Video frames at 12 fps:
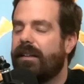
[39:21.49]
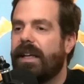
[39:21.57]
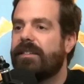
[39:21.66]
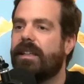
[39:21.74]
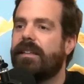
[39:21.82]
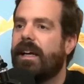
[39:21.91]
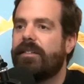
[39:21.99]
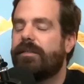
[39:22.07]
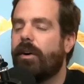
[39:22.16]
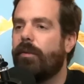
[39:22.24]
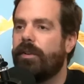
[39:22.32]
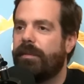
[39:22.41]
That's
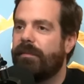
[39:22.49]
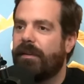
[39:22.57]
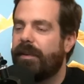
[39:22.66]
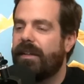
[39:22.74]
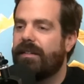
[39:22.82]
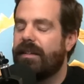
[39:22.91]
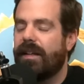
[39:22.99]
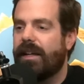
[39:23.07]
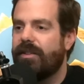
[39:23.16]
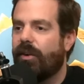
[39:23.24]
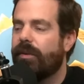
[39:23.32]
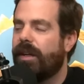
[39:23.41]
always been my biggest thing. I
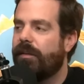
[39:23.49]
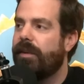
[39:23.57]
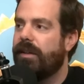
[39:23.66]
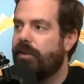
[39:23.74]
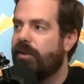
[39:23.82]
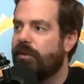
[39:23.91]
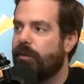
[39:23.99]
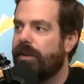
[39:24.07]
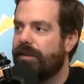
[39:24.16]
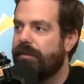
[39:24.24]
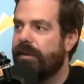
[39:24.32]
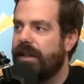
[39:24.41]
don't like being told what
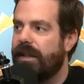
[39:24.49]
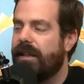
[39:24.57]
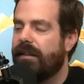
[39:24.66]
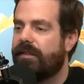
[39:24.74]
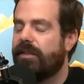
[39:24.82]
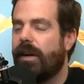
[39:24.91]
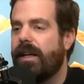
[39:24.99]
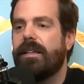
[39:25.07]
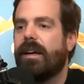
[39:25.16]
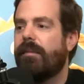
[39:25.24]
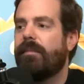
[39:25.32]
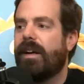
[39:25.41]
to read. And so
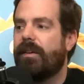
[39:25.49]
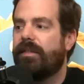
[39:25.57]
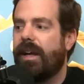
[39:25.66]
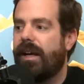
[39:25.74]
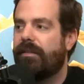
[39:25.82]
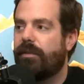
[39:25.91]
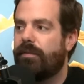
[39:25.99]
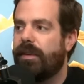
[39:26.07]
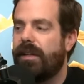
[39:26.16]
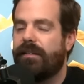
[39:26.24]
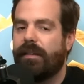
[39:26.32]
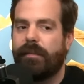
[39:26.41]
anytime that I was tasked with
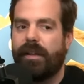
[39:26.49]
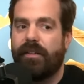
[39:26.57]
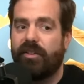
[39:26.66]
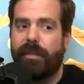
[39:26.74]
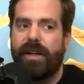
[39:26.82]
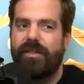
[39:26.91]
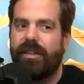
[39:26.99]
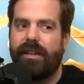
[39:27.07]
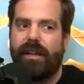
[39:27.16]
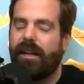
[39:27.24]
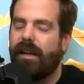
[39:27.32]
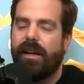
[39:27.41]
reading something, especially
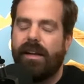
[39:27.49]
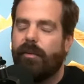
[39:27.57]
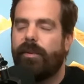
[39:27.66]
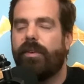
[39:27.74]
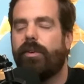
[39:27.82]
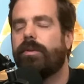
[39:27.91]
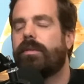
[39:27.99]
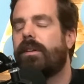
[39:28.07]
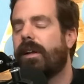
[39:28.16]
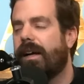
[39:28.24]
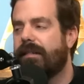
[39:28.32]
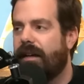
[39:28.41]
like when the whole
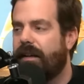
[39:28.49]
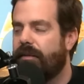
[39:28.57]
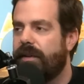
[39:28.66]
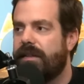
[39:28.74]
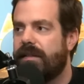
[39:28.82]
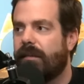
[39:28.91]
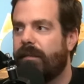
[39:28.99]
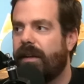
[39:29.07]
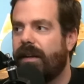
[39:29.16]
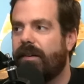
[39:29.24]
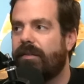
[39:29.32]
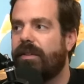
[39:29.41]
class had to read
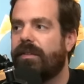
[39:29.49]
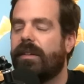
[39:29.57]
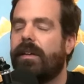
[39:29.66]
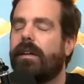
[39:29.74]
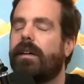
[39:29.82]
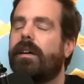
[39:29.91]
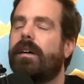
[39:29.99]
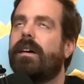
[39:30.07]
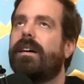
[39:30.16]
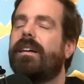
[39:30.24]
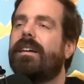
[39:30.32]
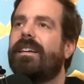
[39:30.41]
something, I was just like, I
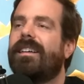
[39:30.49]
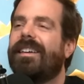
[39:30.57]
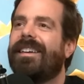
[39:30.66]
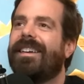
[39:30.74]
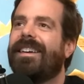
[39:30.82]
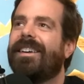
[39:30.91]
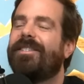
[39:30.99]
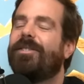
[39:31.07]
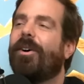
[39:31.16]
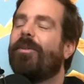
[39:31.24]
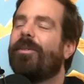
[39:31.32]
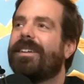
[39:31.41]

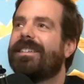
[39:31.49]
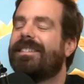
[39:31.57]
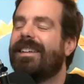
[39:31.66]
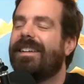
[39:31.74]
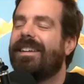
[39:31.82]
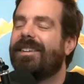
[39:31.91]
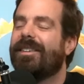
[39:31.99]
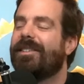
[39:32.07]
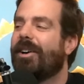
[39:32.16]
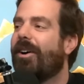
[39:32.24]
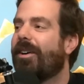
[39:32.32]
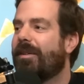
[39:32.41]
don't want to sit here and
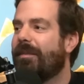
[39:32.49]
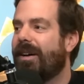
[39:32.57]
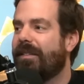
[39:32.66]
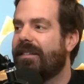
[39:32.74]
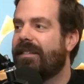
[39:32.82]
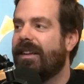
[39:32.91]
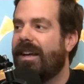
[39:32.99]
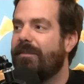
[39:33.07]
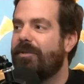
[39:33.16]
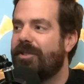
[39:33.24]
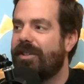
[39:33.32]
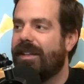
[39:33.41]
talk about the same
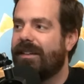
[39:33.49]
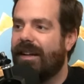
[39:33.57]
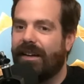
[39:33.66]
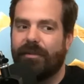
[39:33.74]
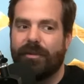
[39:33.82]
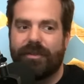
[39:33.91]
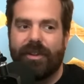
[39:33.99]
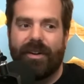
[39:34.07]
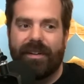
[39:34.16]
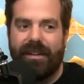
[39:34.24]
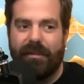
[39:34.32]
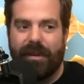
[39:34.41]
shit that everyone's
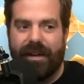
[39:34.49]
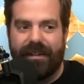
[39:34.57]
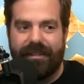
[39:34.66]
talking about.